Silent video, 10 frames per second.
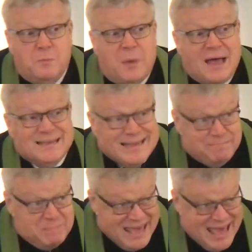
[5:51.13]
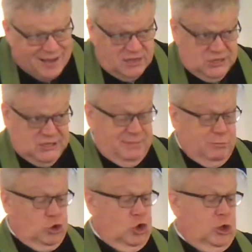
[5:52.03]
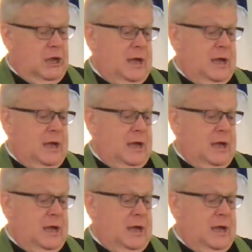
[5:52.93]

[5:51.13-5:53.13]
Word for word: by the Beelzebul.